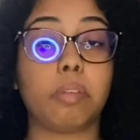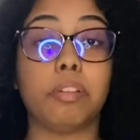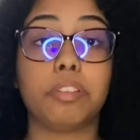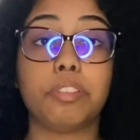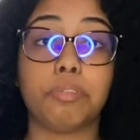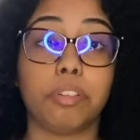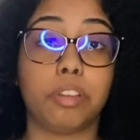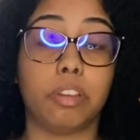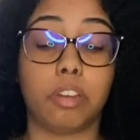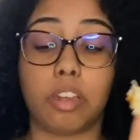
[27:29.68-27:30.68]
this is really
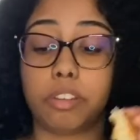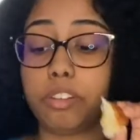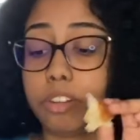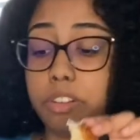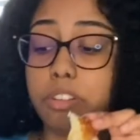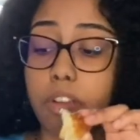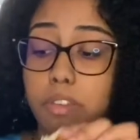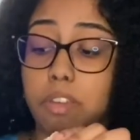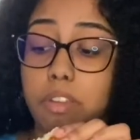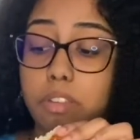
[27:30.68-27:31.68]
good. I suggest y'all
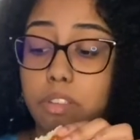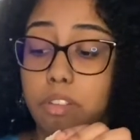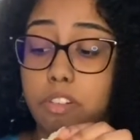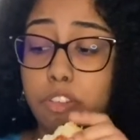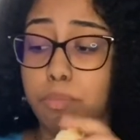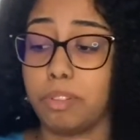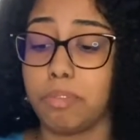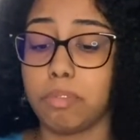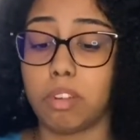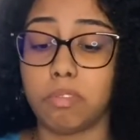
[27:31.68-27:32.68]
get the cheese bread
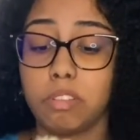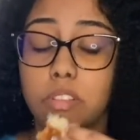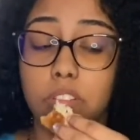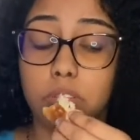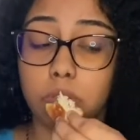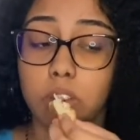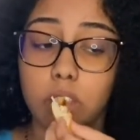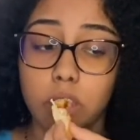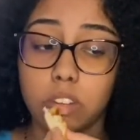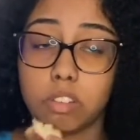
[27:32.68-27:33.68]
from Domino's. This is really
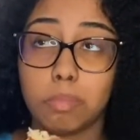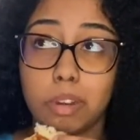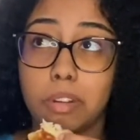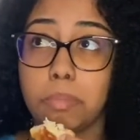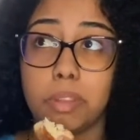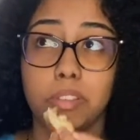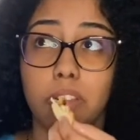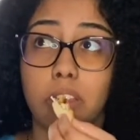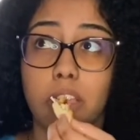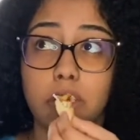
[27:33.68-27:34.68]
good. This is better than the pizza
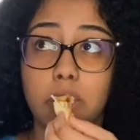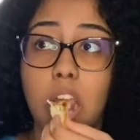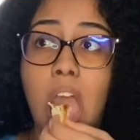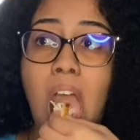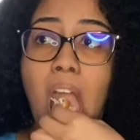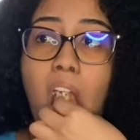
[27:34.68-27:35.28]
like that